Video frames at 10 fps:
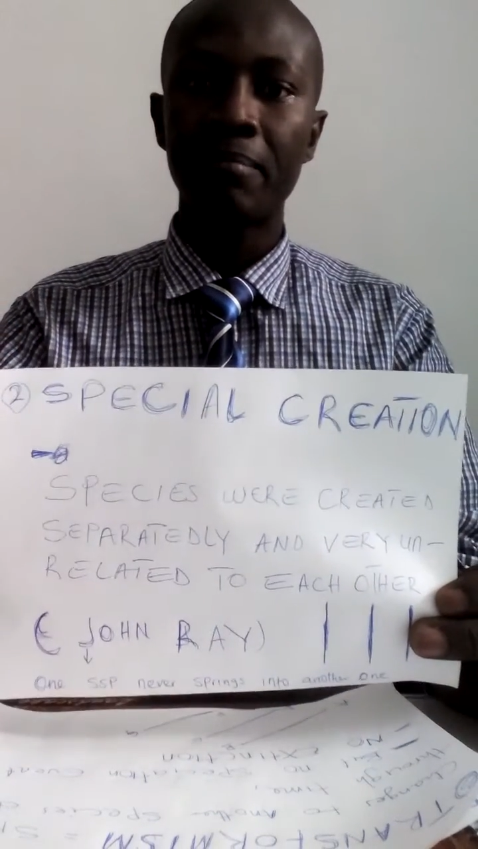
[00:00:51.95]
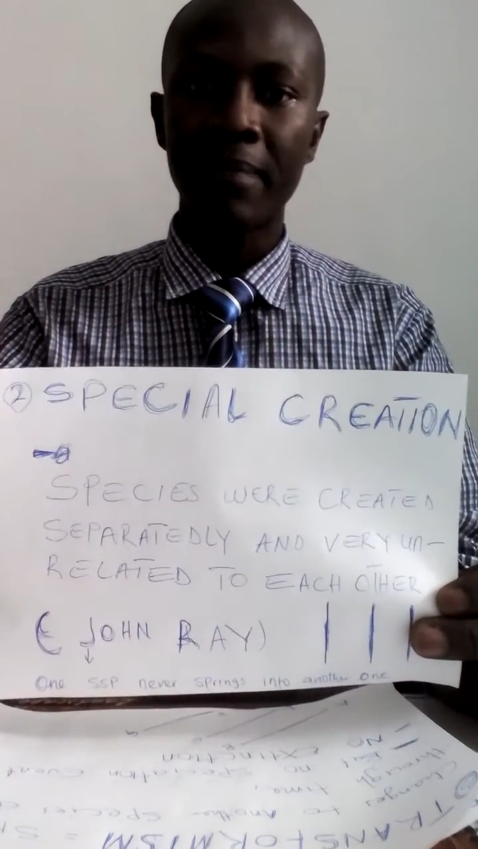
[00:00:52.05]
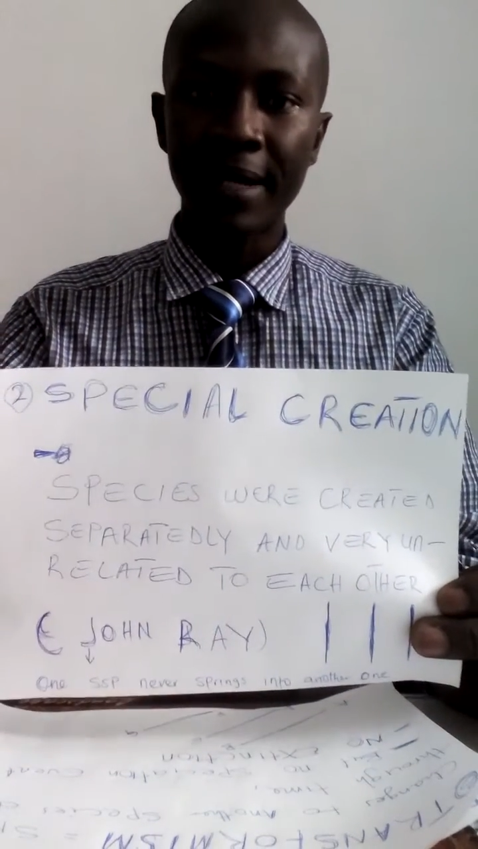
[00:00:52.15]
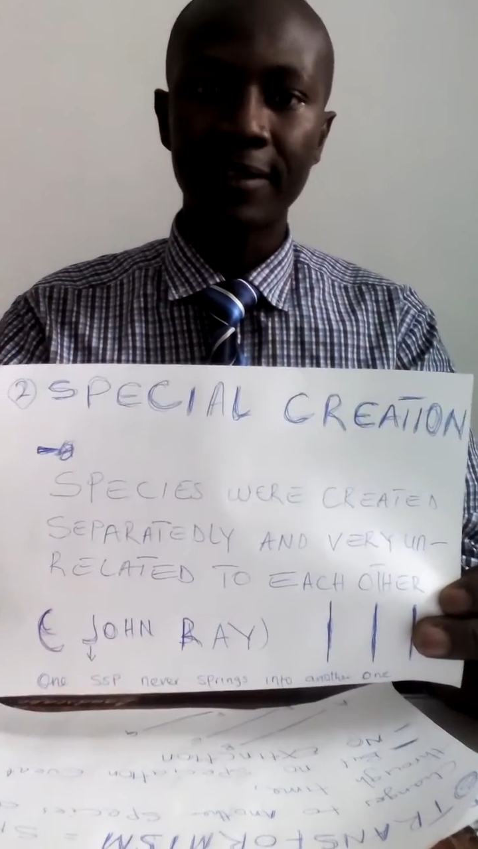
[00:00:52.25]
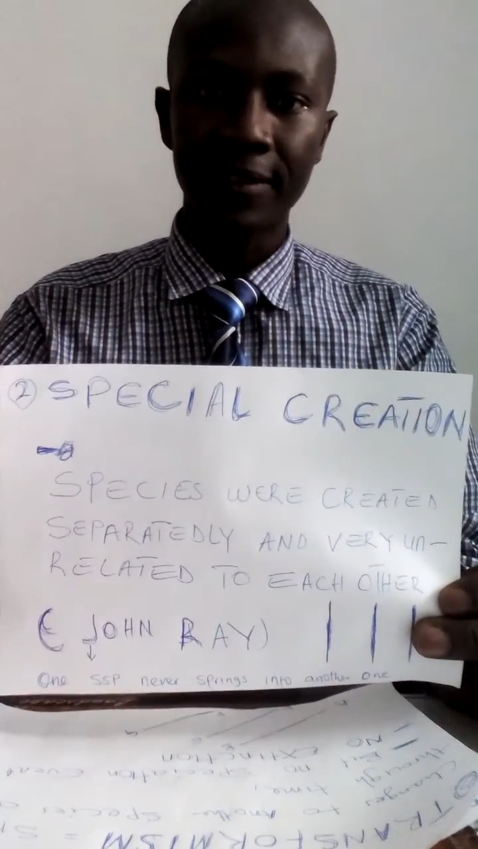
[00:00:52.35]

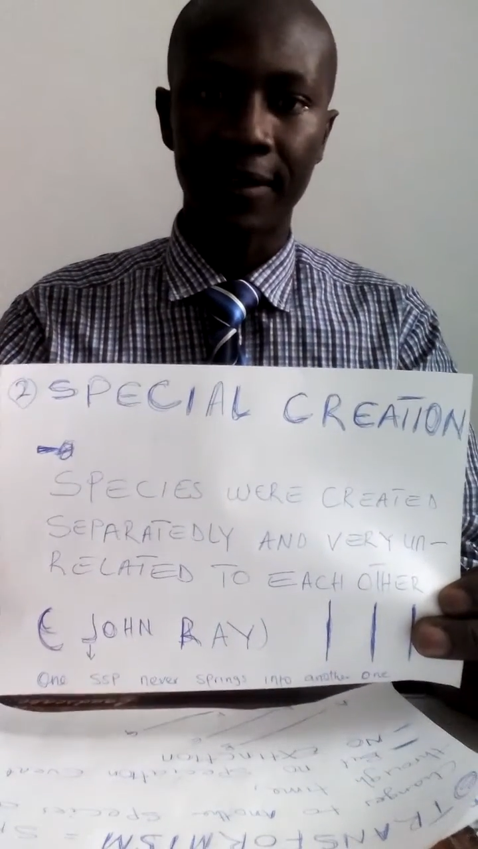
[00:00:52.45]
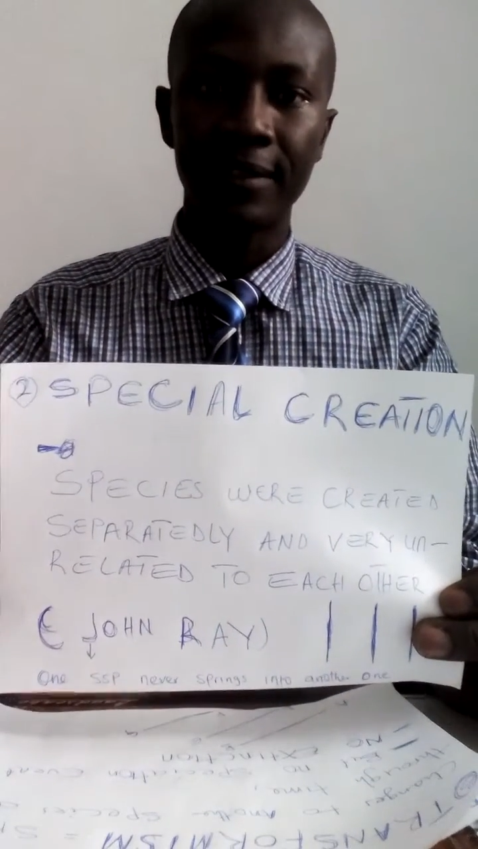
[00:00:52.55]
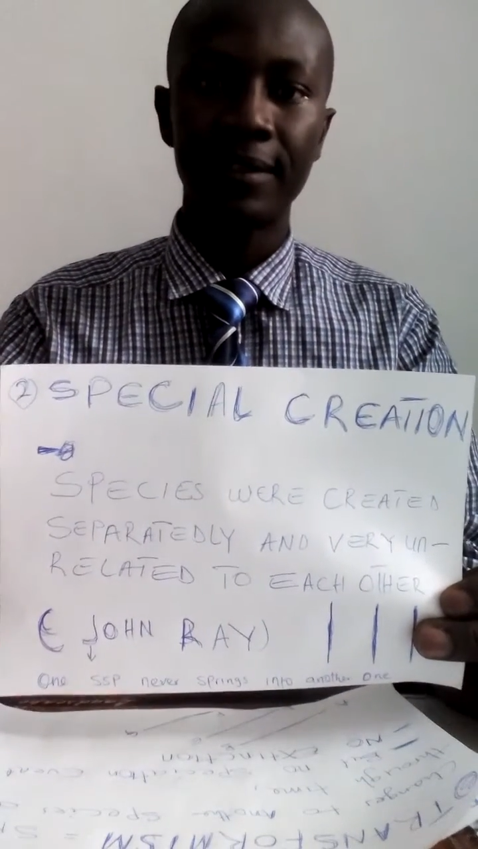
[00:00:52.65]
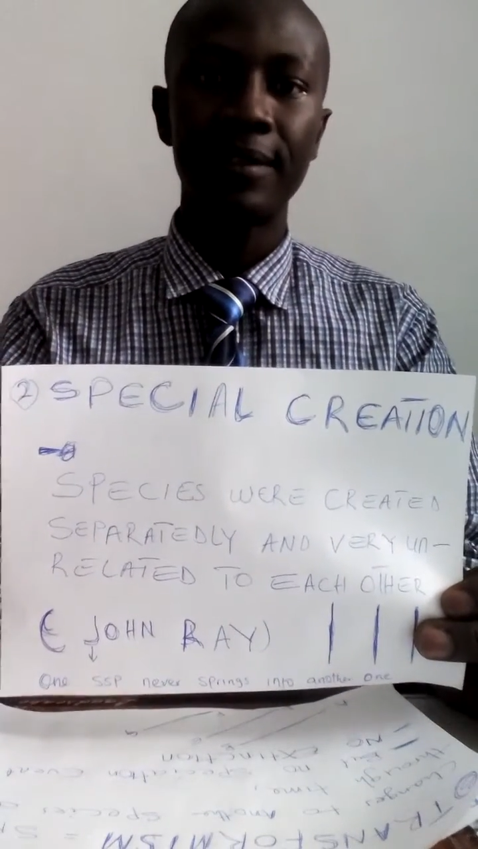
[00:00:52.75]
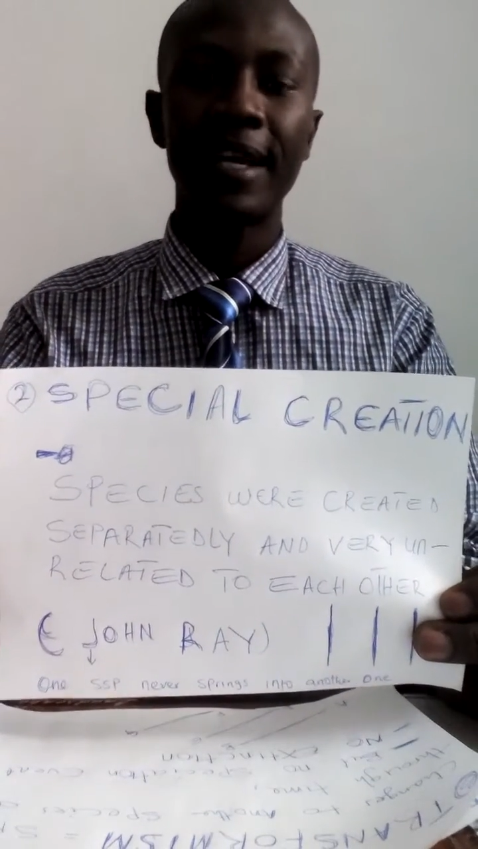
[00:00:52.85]

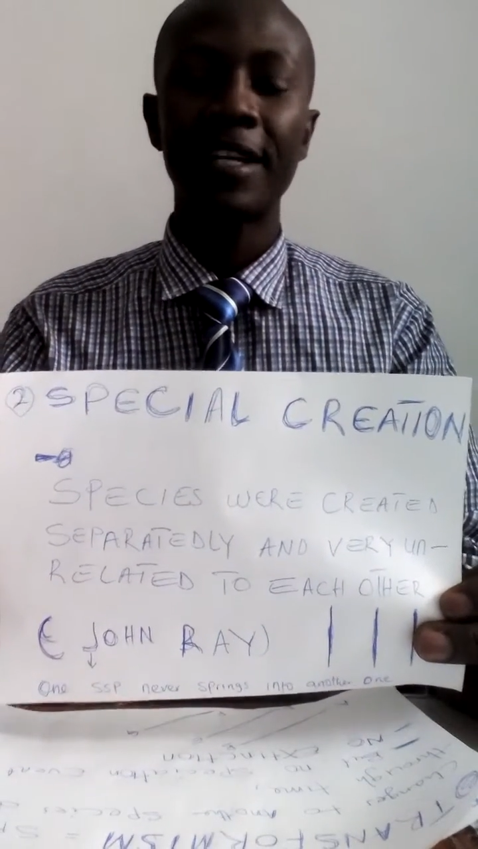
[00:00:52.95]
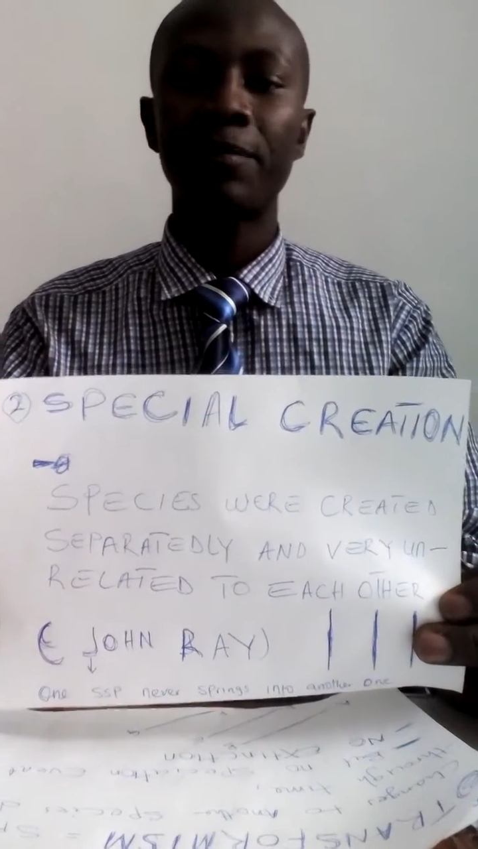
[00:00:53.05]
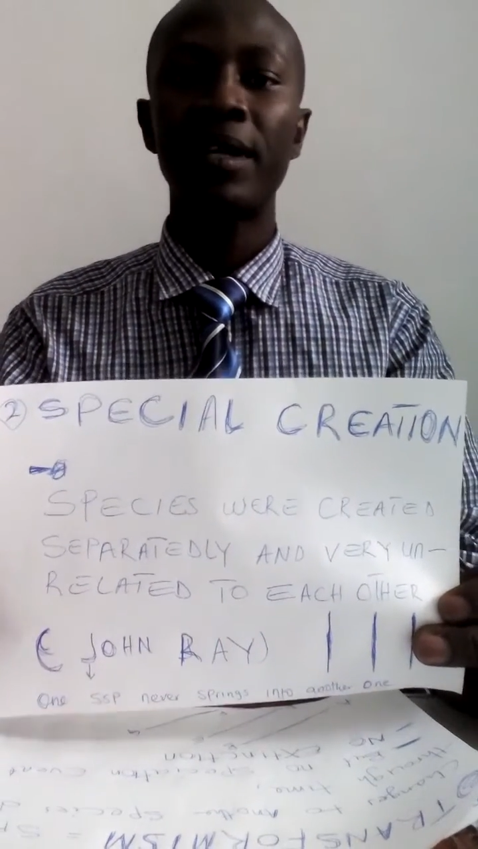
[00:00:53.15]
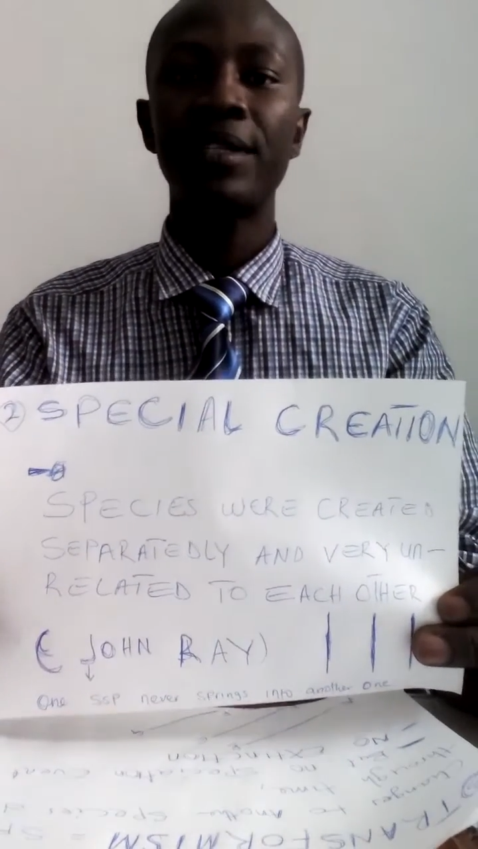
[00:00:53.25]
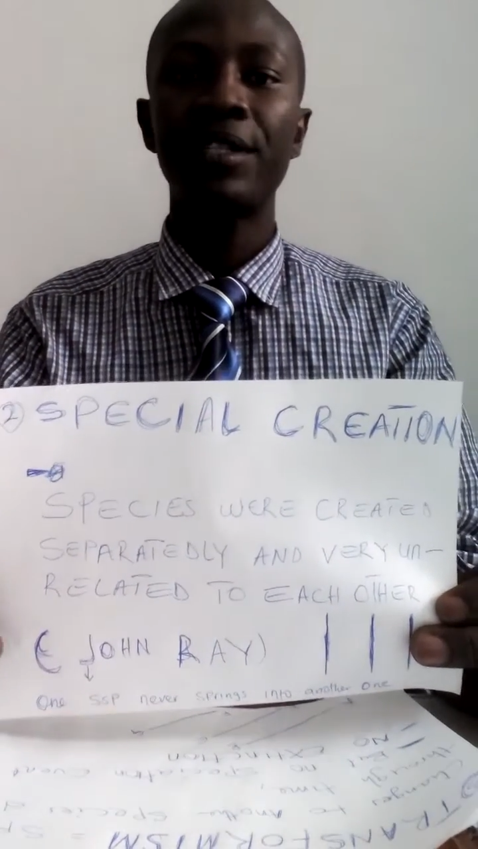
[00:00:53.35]
mentioned
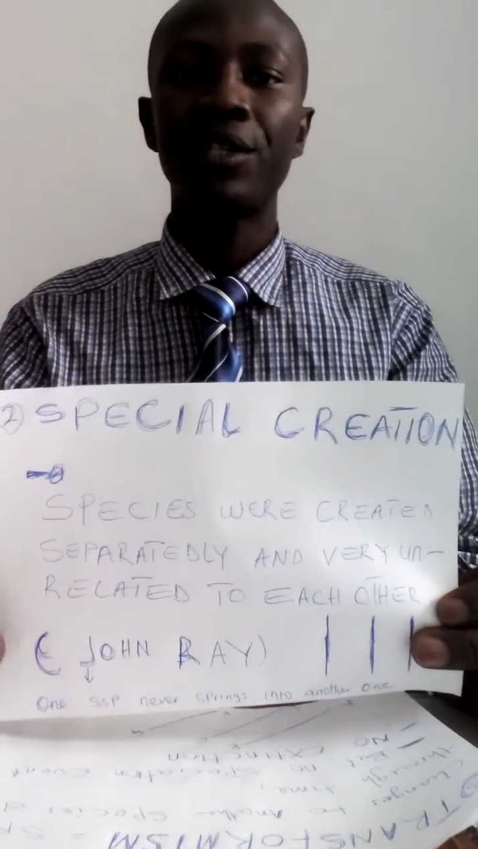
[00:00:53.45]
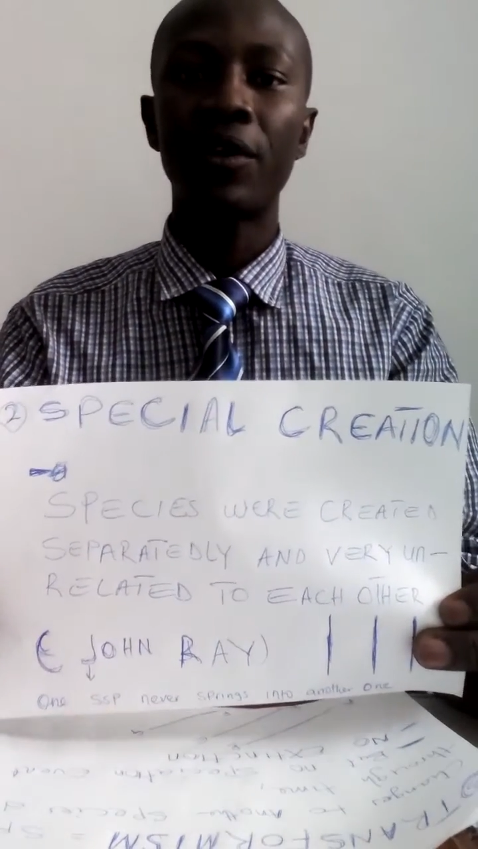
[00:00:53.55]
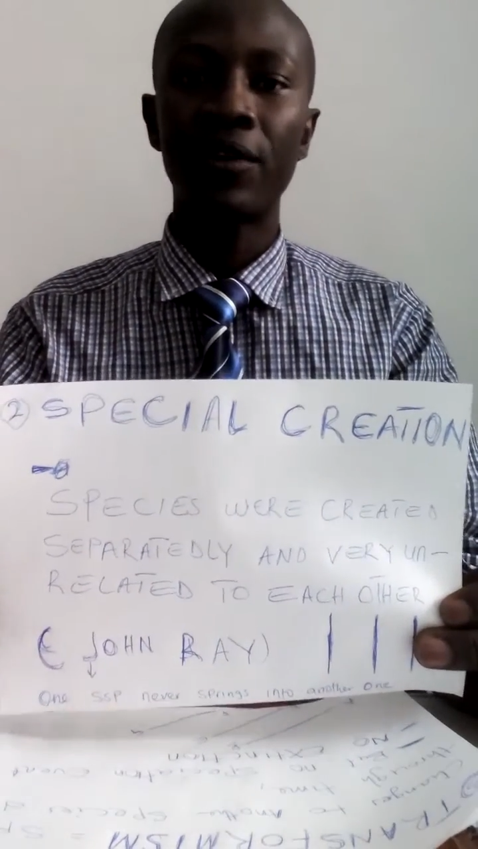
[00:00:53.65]
explaining the